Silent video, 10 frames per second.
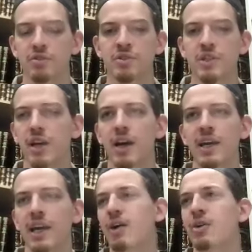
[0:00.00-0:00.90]
So he's saying,
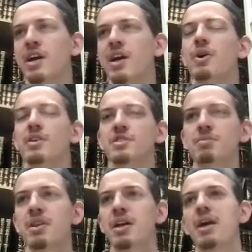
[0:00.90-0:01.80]
how can I go get
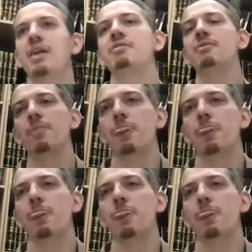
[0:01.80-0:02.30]
something that I have,